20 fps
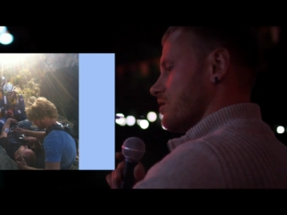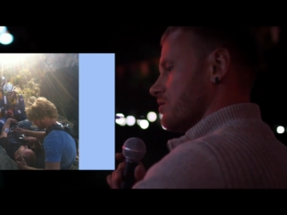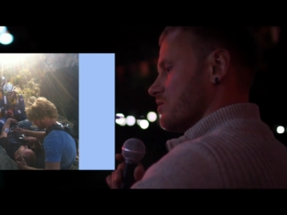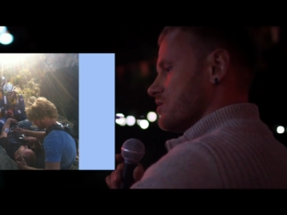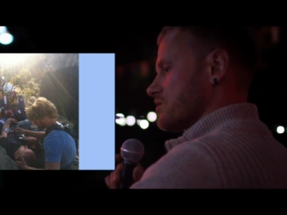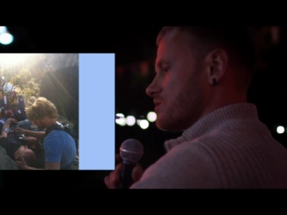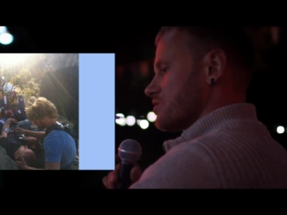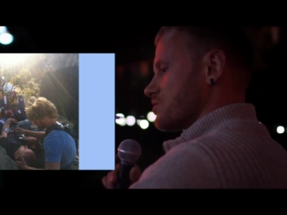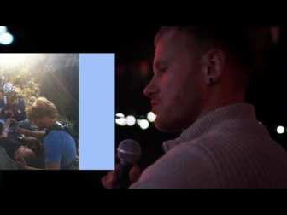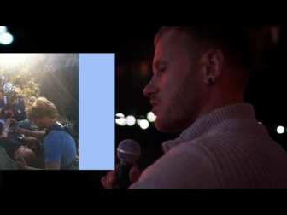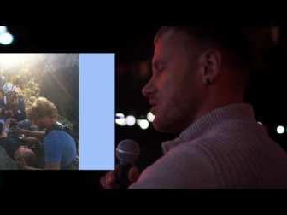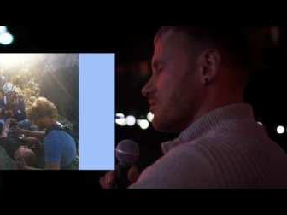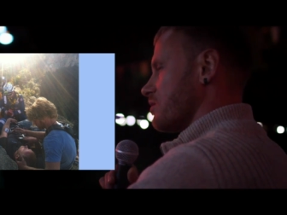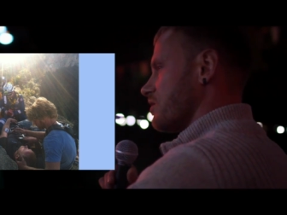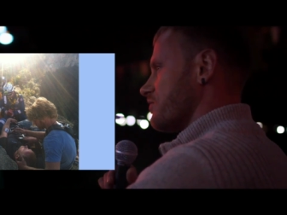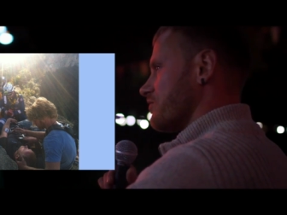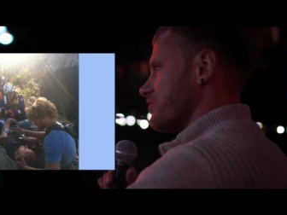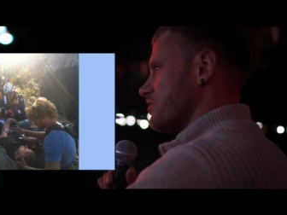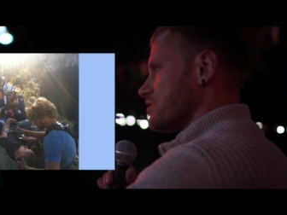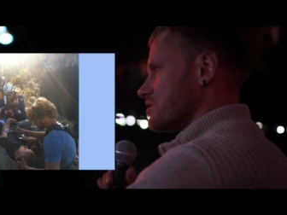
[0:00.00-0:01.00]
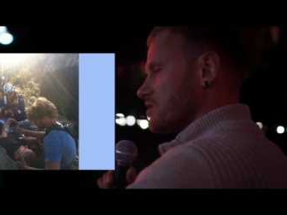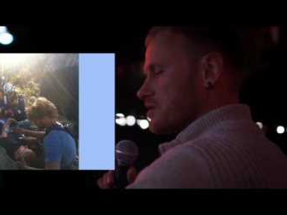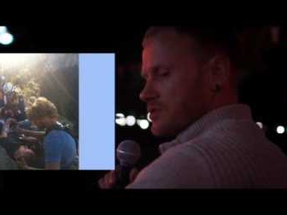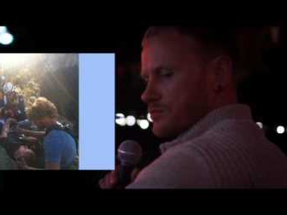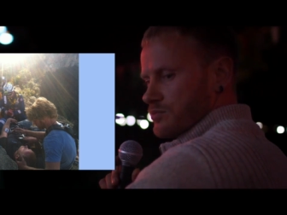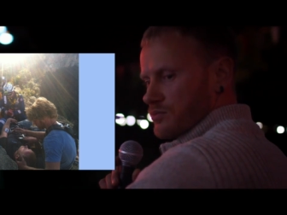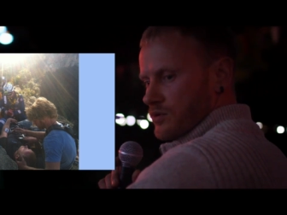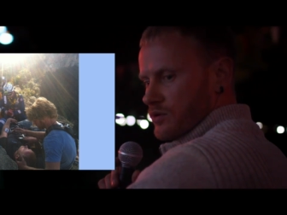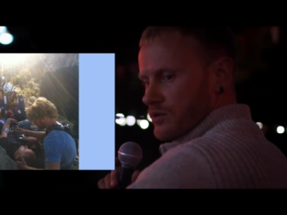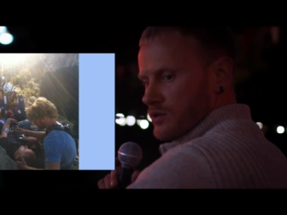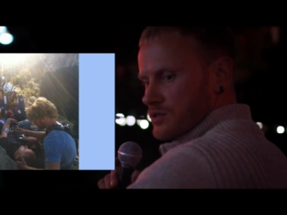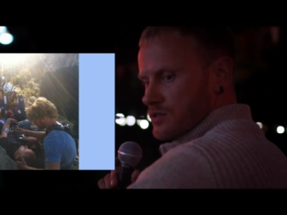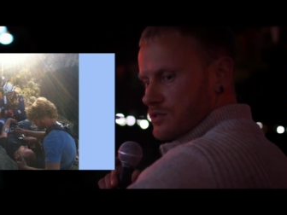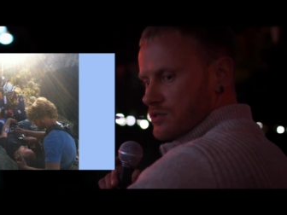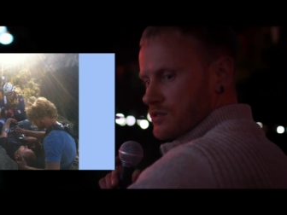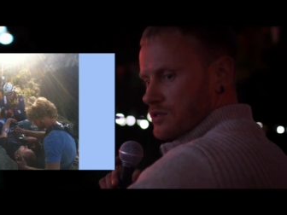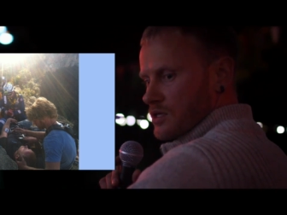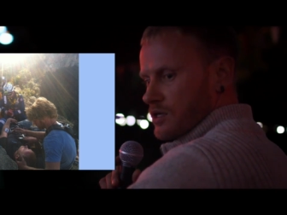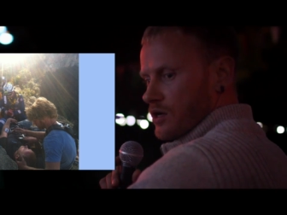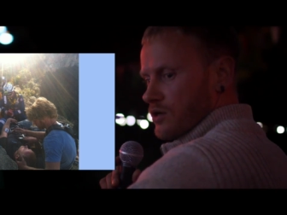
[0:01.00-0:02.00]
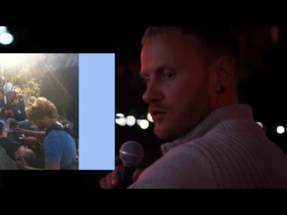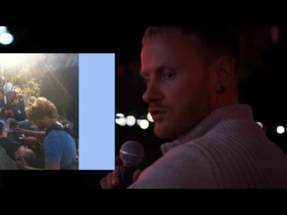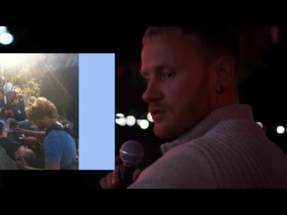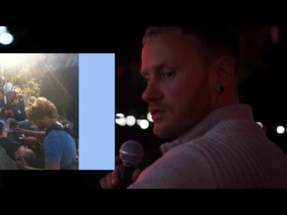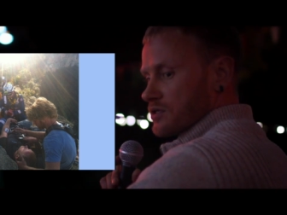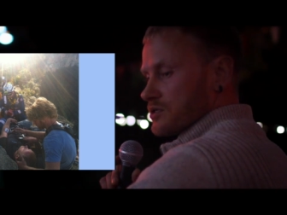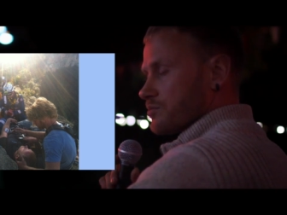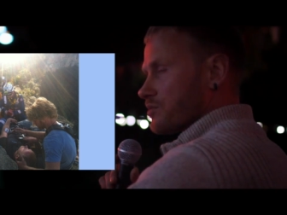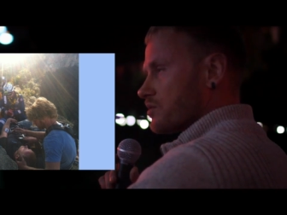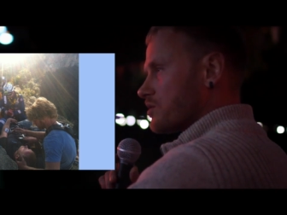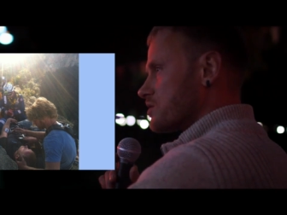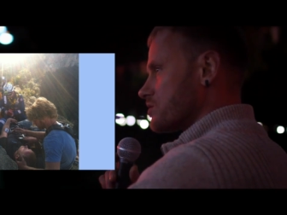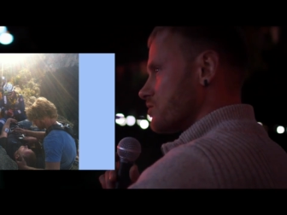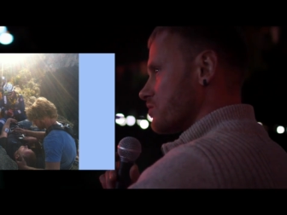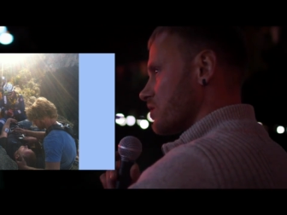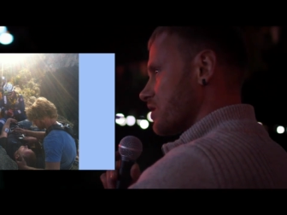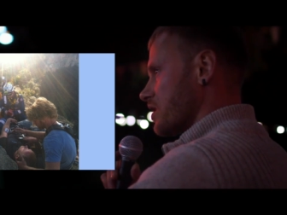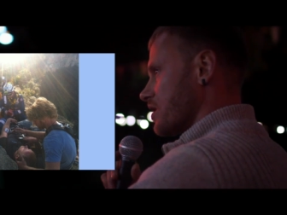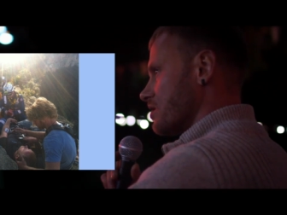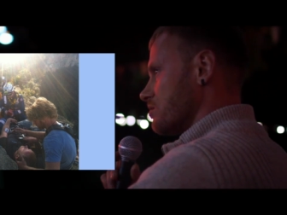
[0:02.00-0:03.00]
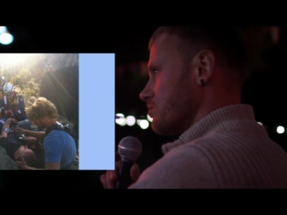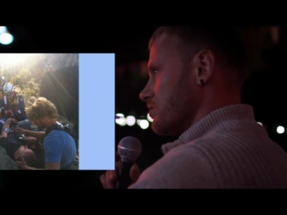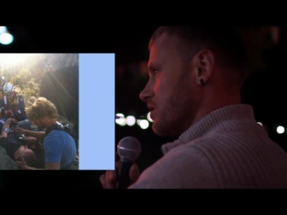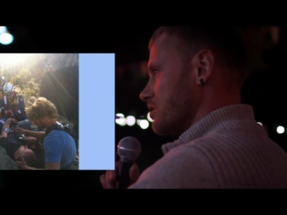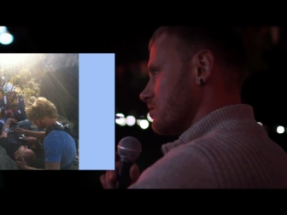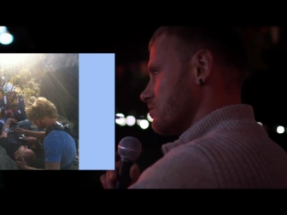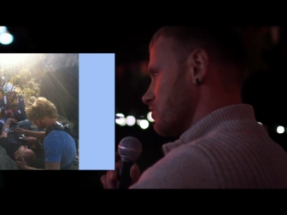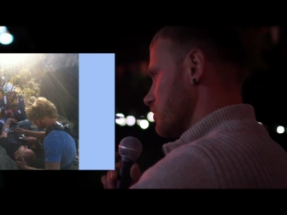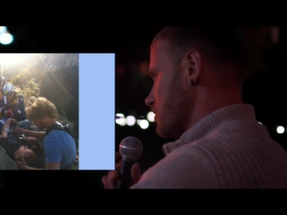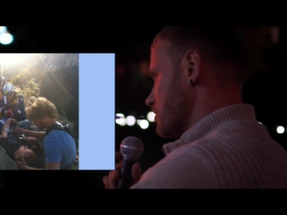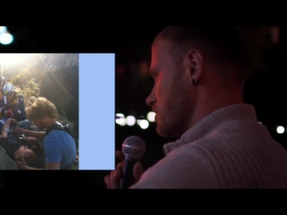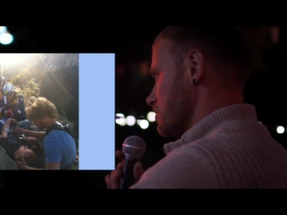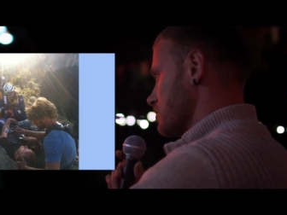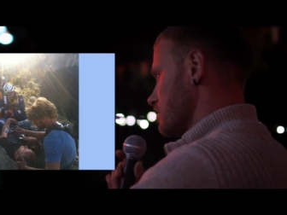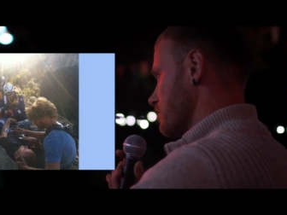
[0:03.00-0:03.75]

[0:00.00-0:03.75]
this was one of my first experiences and only experience with ketamine, which is an